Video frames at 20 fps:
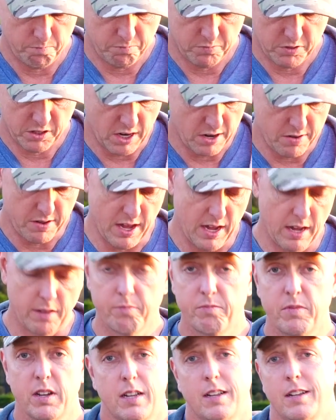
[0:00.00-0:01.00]
So yeah,
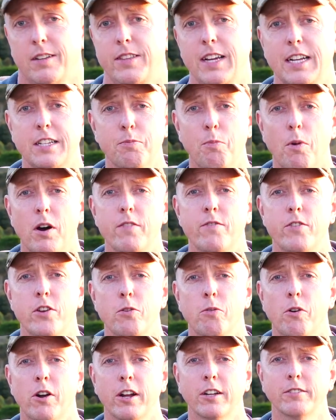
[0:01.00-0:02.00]
that's my
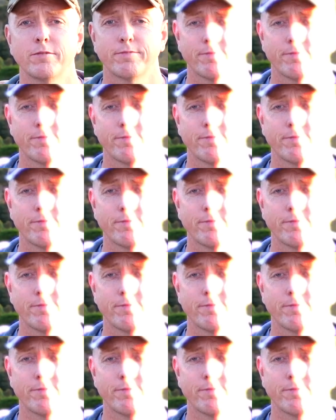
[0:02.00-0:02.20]
view on it.